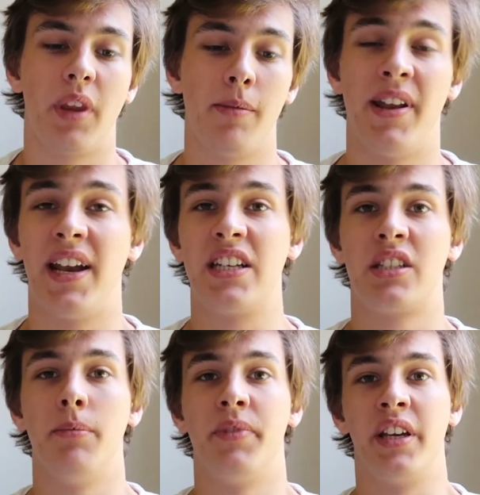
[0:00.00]
But that is
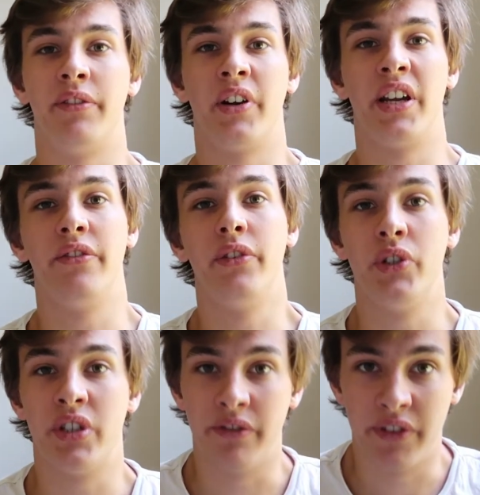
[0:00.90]
something for a
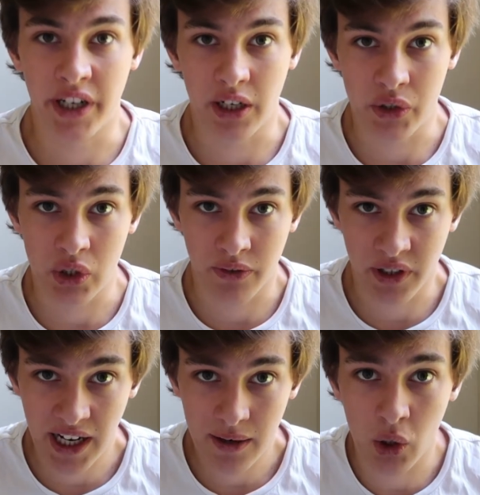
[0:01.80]
future video. So for
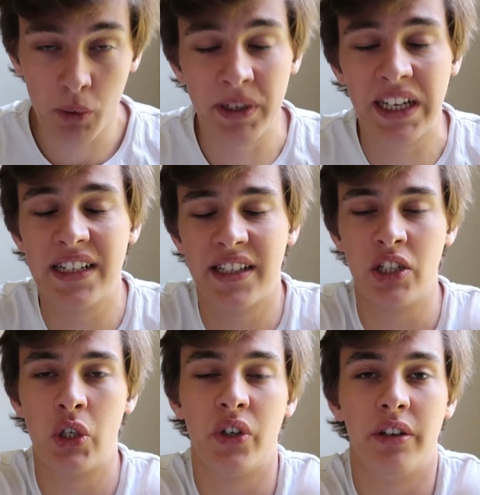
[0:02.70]
now, I hope you guys
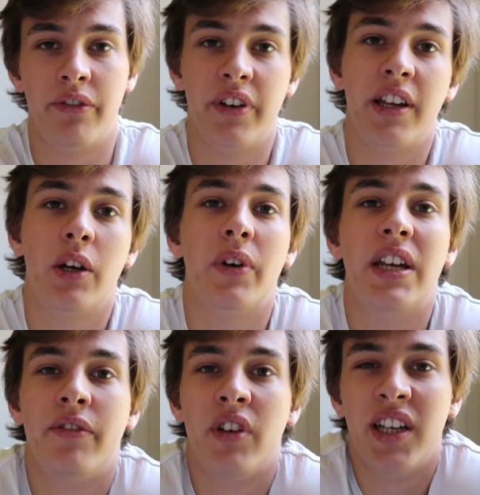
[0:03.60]
enjoyed the video.
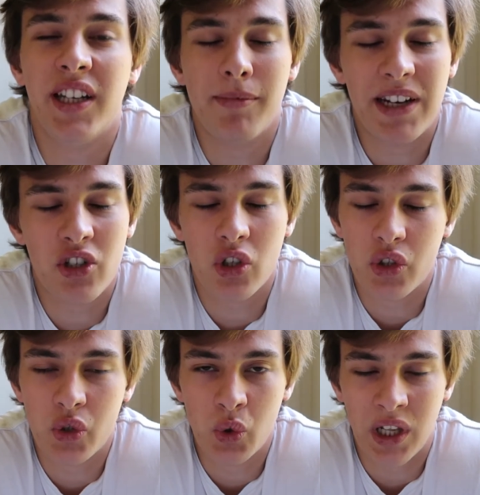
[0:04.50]
If you did, make sure
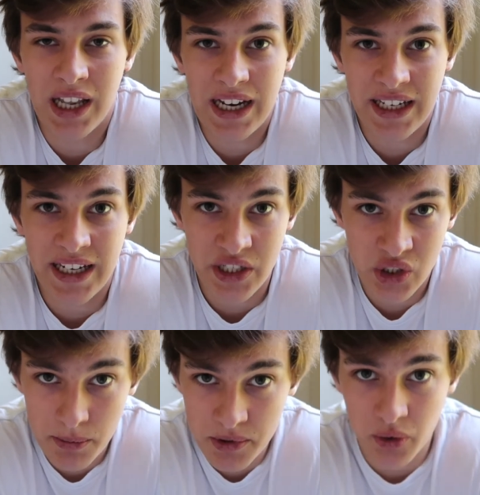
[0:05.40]
to like and
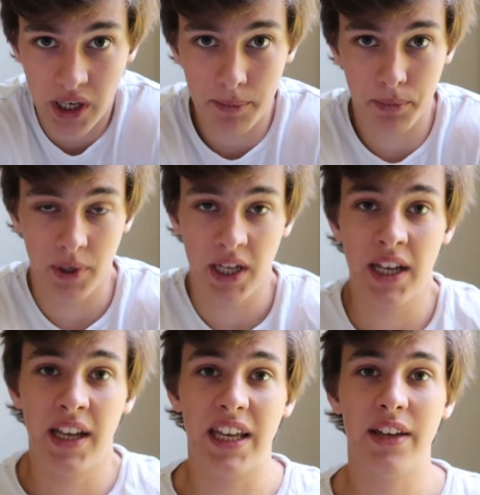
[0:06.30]
subscribe.
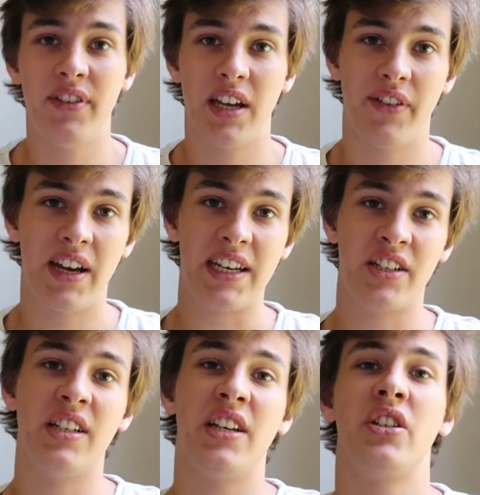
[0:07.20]
If you have any
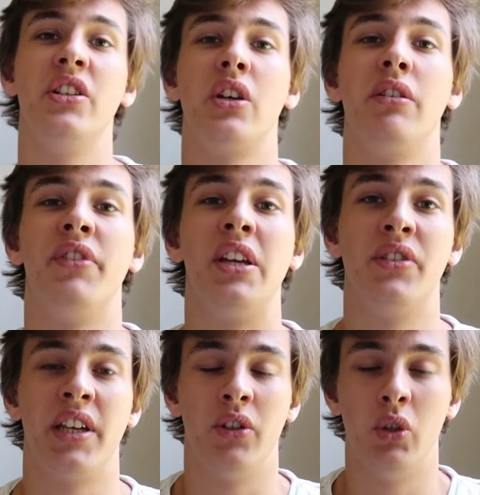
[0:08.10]
suggestions on
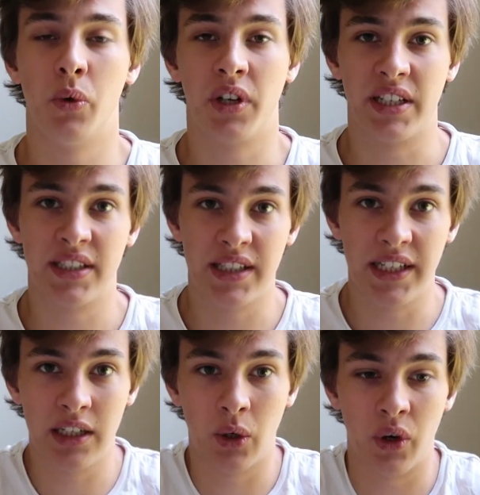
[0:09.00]
videos that you do want to
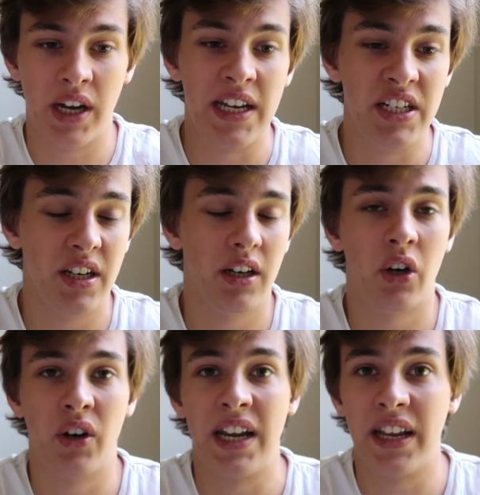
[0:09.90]
see, or
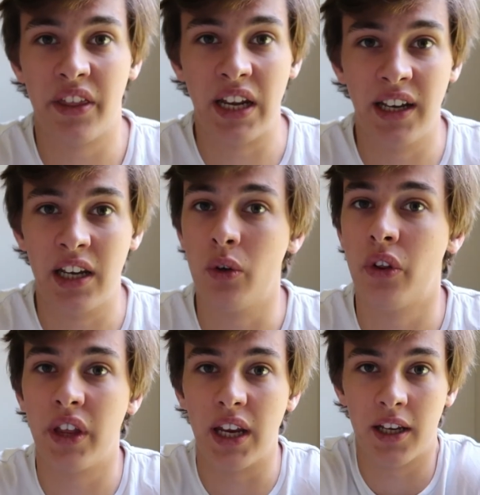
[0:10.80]
anything that you
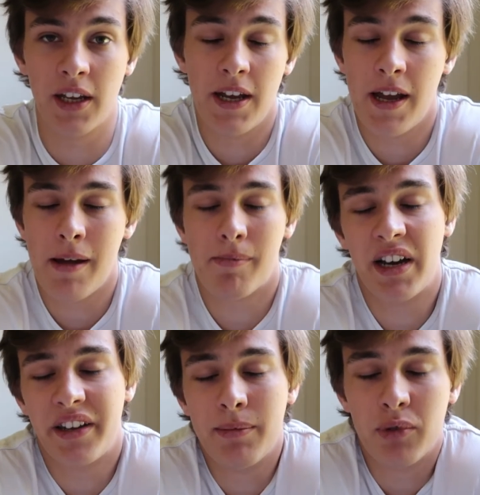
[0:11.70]
think
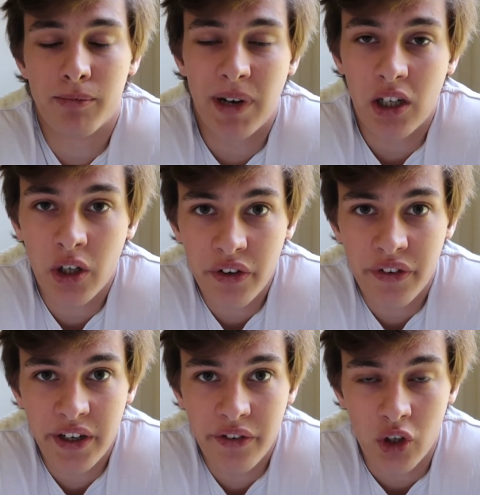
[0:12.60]
might improve my
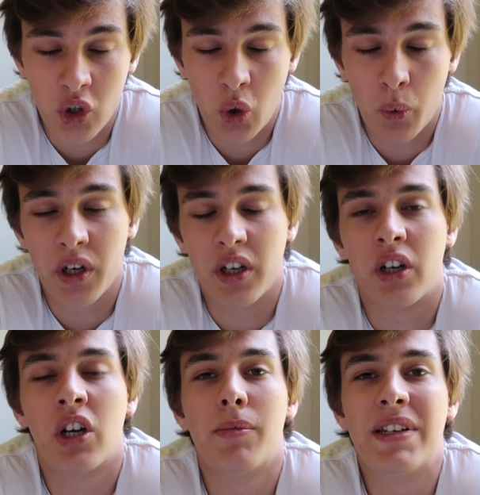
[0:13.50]
content, you know where the
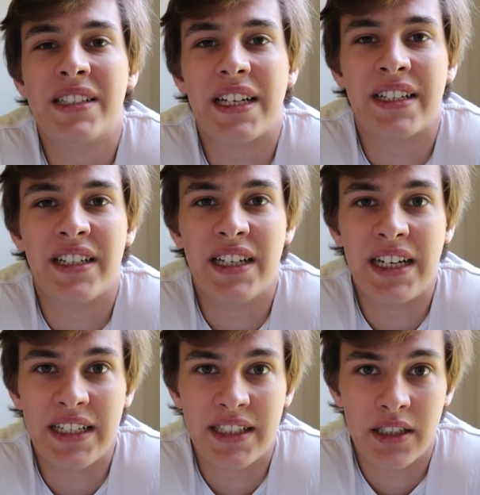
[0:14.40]
comment section
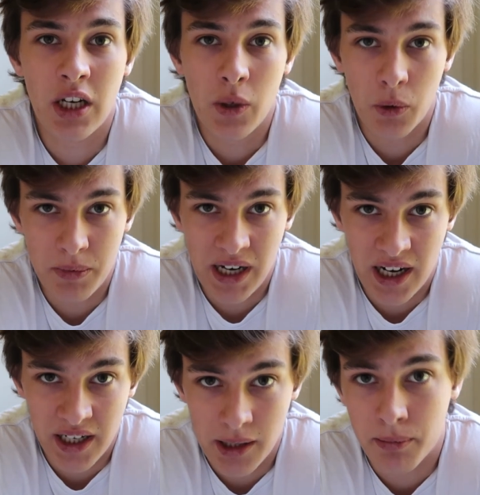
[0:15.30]
is. Will be
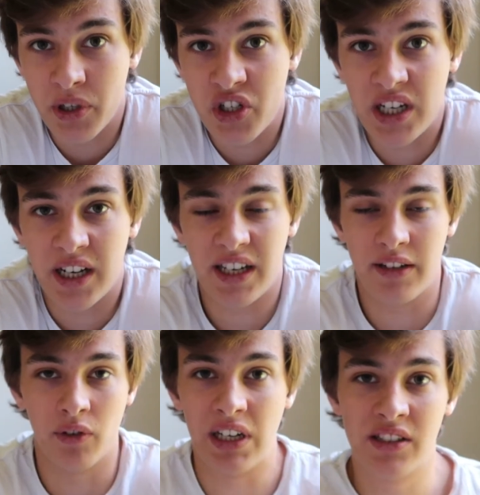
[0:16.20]
highly appreciated
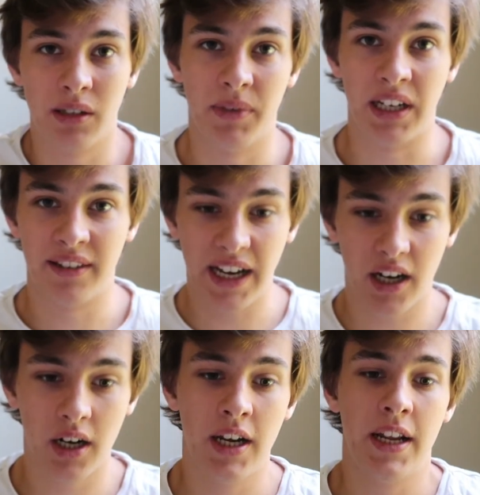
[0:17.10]
if you leave something
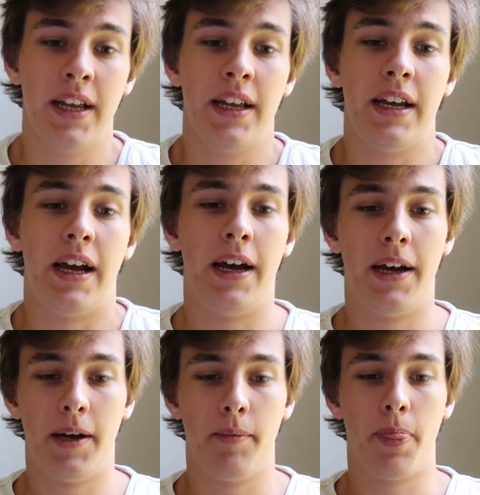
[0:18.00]
there.
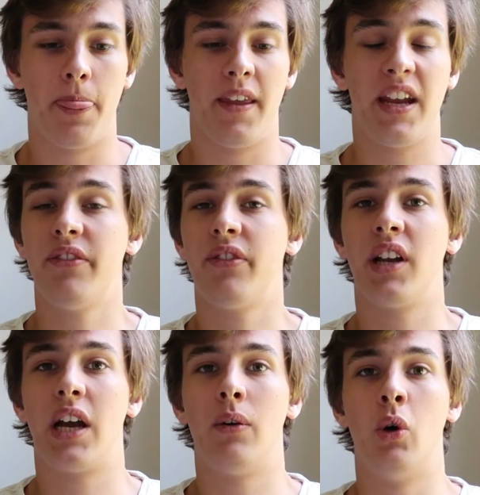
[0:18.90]
And for
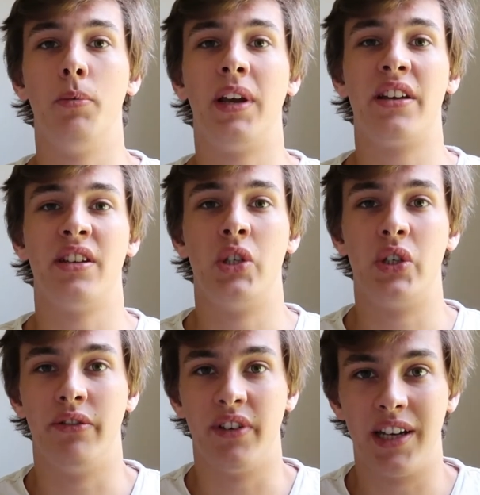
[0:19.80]
now, I hope you guys
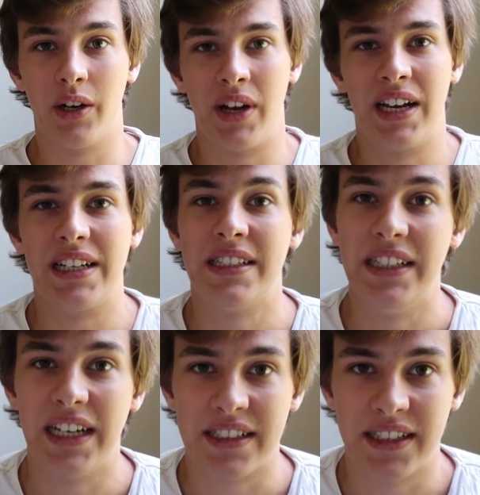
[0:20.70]
enjoyed the video, and I
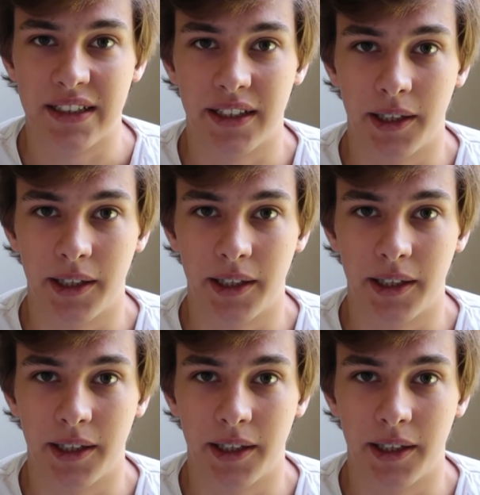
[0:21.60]
see you guys next